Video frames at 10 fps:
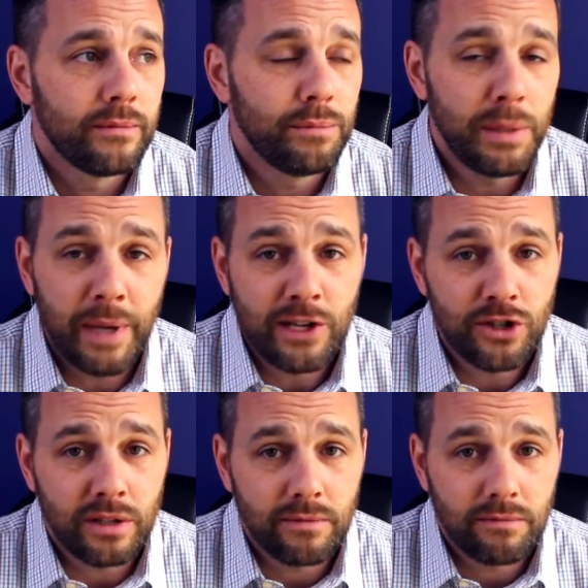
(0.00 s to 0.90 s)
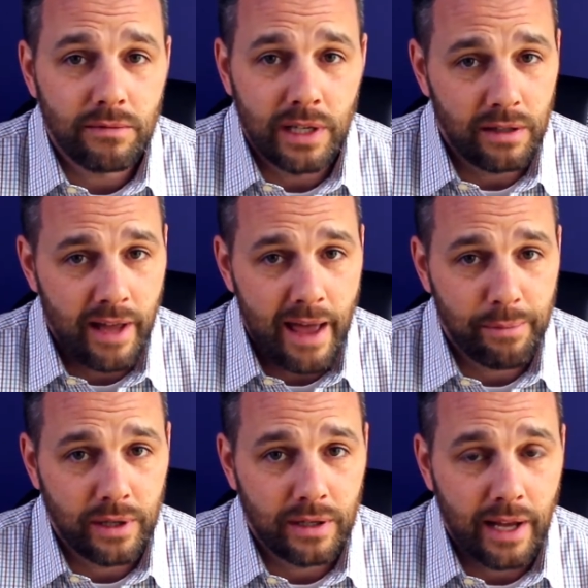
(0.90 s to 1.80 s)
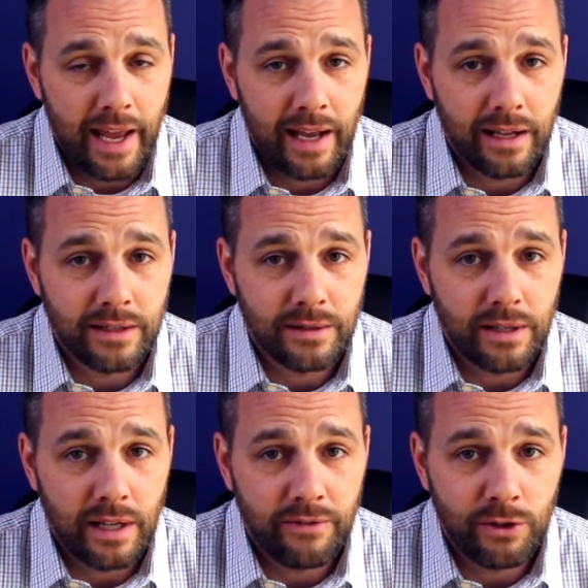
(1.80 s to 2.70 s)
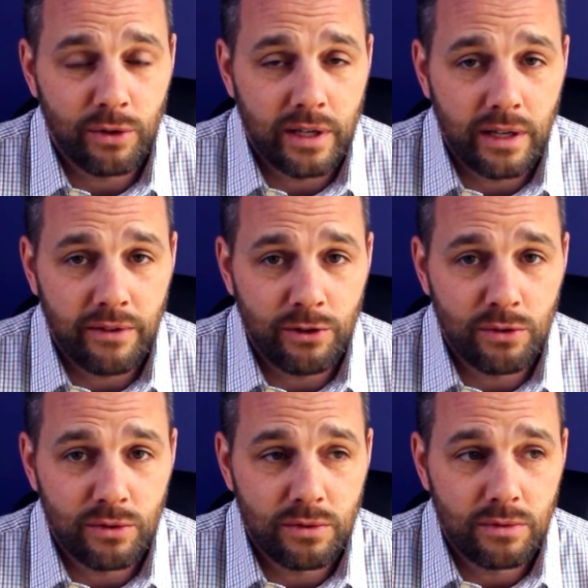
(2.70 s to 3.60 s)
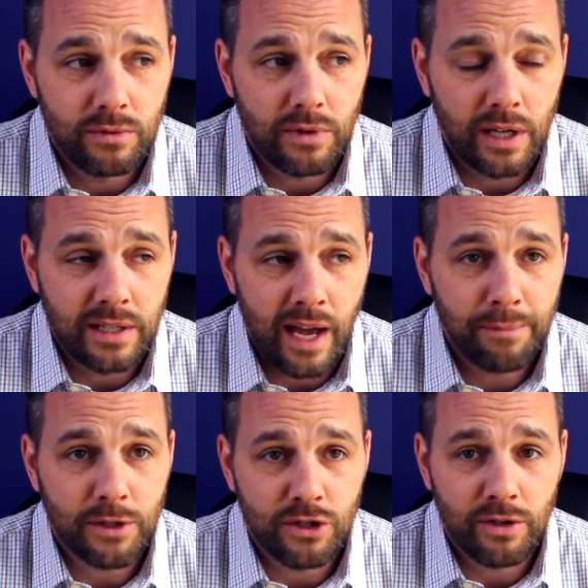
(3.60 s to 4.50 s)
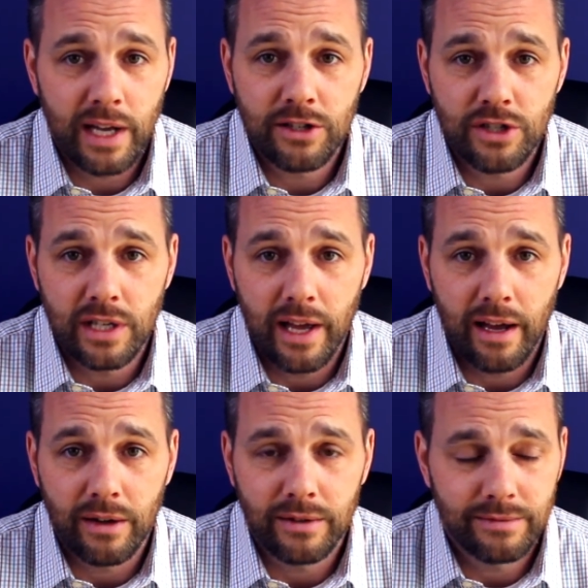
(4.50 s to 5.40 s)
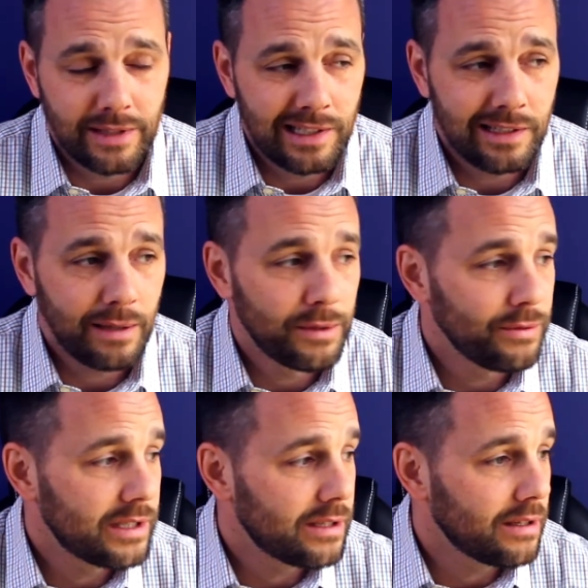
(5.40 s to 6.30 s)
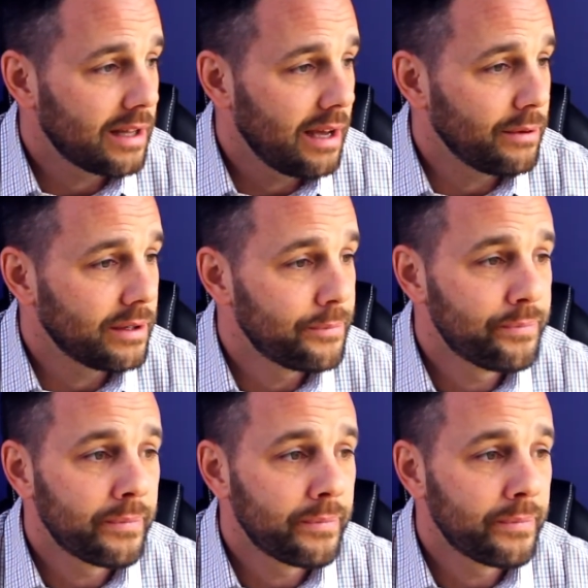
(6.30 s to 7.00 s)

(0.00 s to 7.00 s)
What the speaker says: Be patient, it'll happen, and if you adopt a strategy now, and I'm going to restart that one.